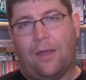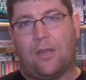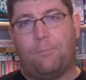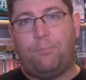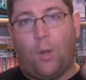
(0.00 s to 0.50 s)
I'm
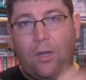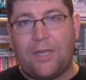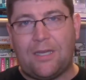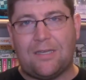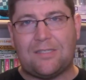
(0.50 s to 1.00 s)
going to
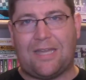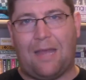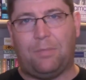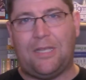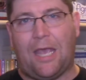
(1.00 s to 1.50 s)
pull it into
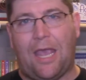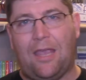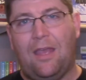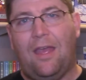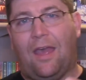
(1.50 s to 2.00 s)
Sablier,